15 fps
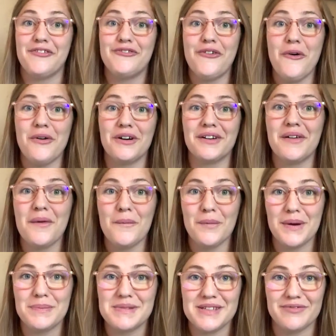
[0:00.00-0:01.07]
four
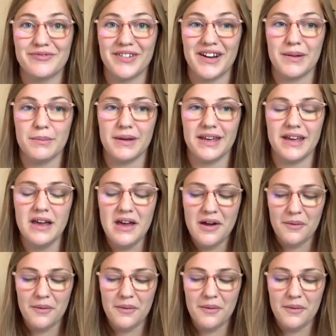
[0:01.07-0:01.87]
WIPs in front of me,